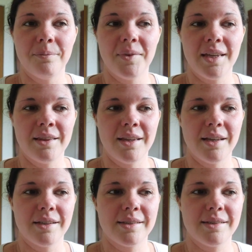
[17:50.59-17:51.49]
in
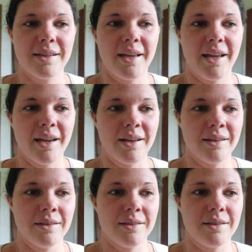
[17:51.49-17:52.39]
this.
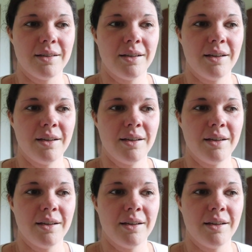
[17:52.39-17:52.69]
And